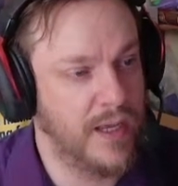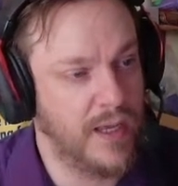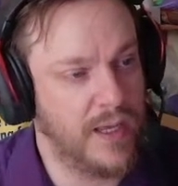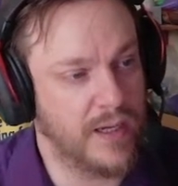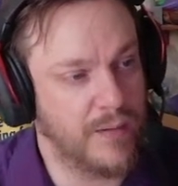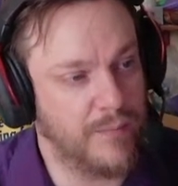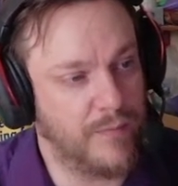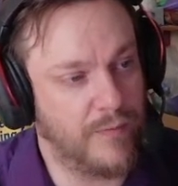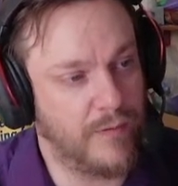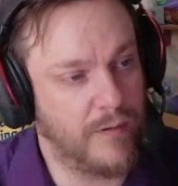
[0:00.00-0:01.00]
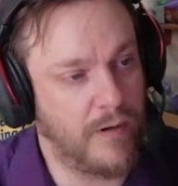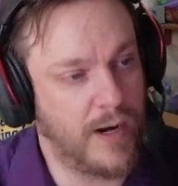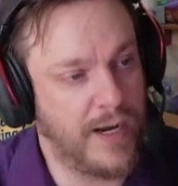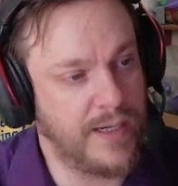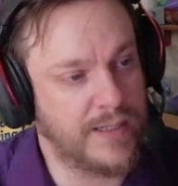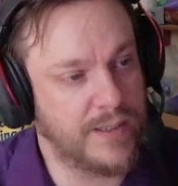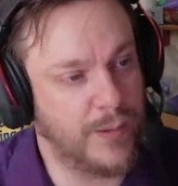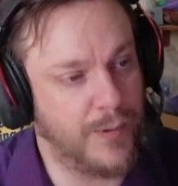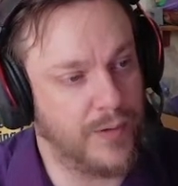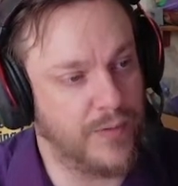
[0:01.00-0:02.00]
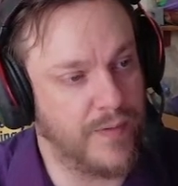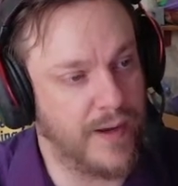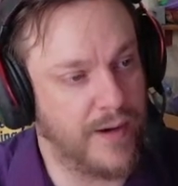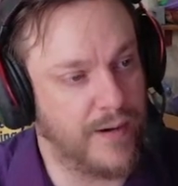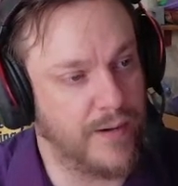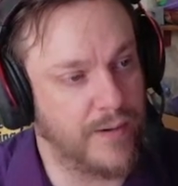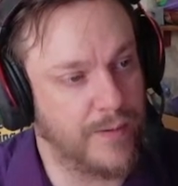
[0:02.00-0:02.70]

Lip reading: and come right to about there.